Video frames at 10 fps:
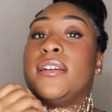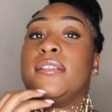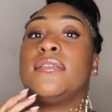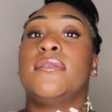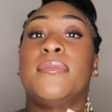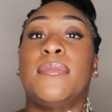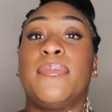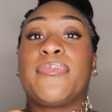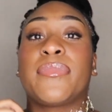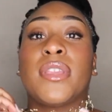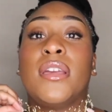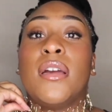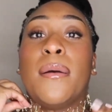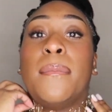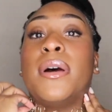now.
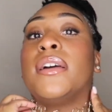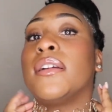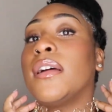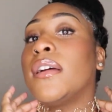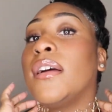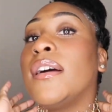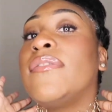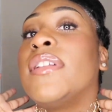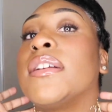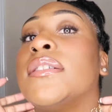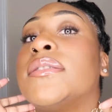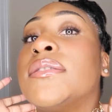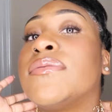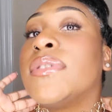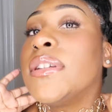But I feel like this
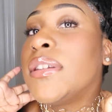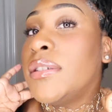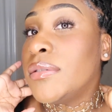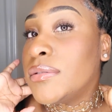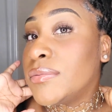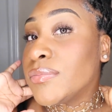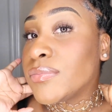is really cute.